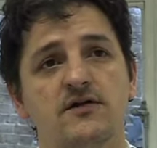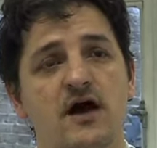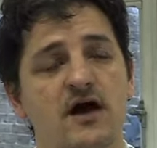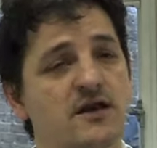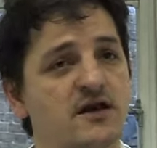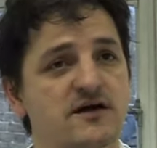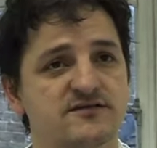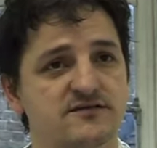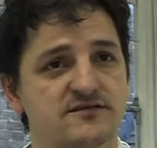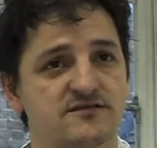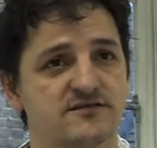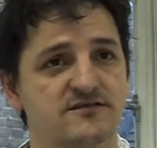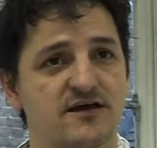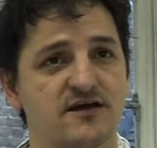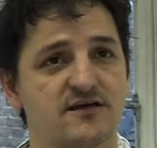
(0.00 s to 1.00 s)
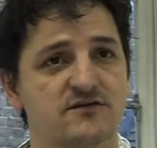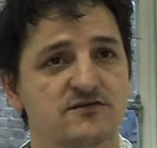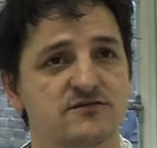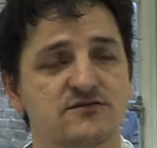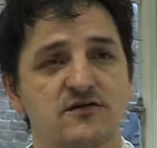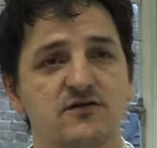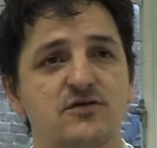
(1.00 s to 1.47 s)
unlicensed sales.
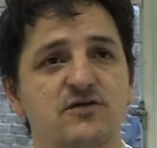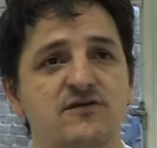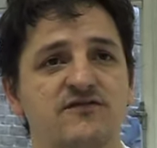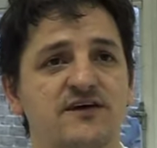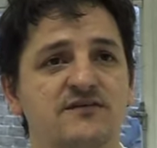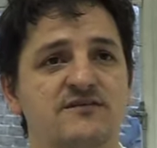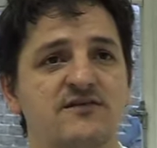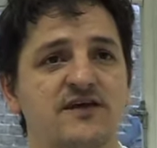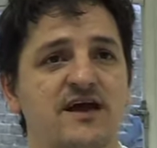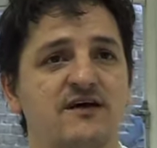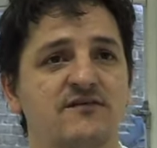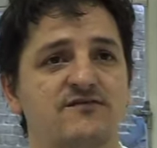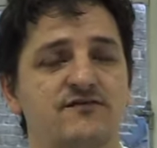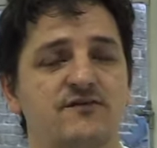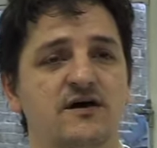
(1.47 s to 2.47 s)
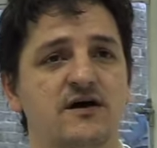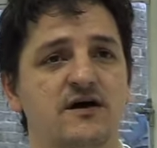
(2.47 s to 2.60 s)
So you'd effectively have